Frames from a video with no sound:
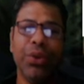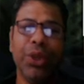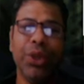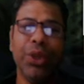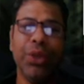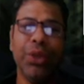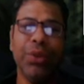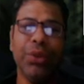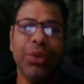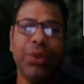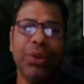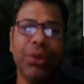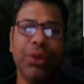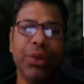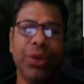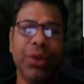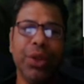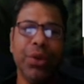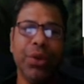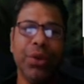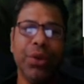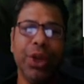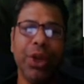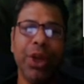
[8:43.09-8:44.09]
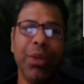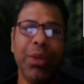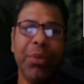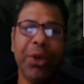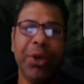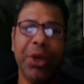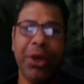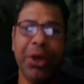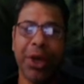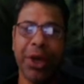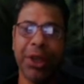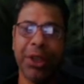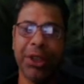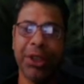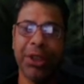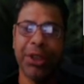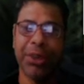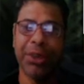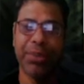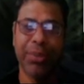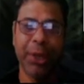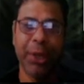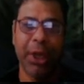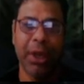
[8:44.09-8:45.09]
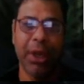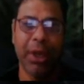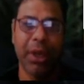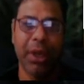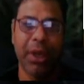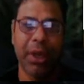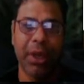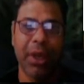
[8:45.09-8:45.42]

you use? Rahim drinks milk.